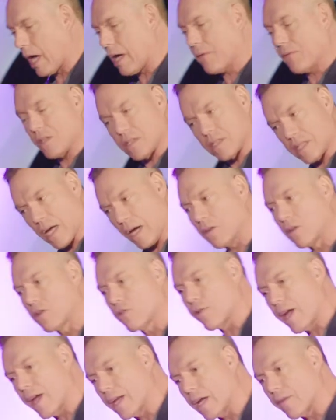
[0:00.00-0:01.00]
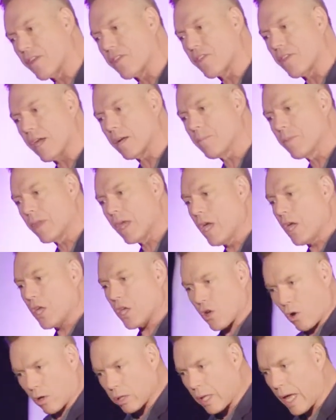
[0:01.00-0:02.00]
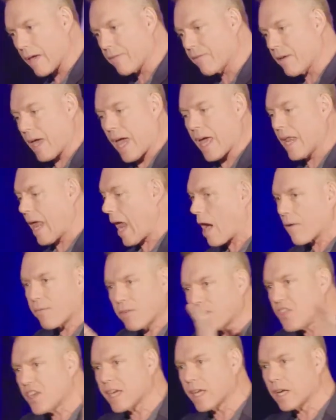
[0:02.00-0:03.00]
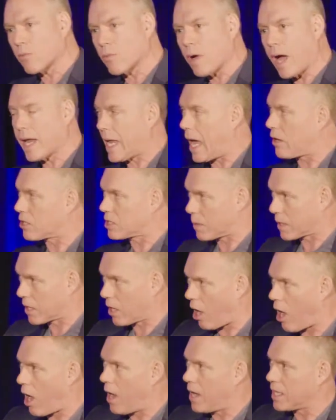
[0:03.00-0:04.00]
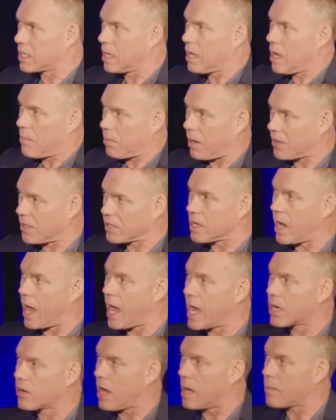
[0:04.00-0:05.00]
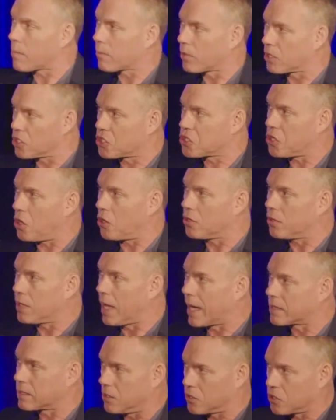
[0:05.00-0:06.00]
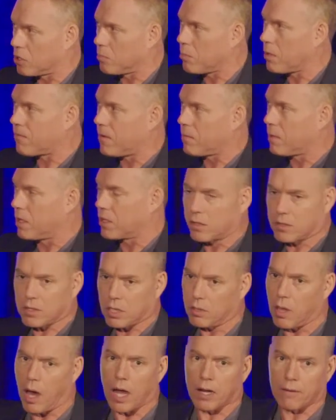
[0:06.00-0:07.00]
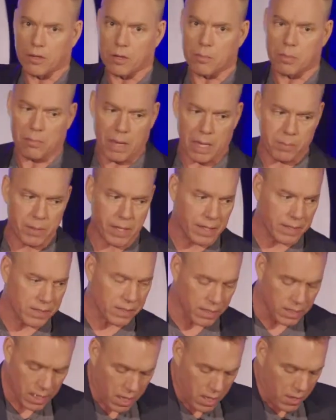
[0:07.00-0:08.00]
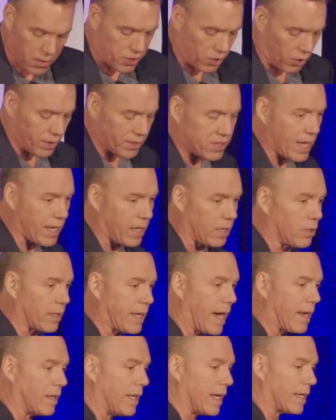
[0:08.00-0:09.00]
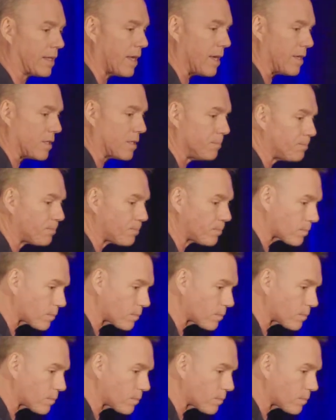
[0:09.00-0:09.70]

your life. This is how you create everything. Your life and everything in it right now has been caused by the diagram I'm going to show you next. This should be familiar to a lot of you, but maybe it isn't. So let's take a look at it like this.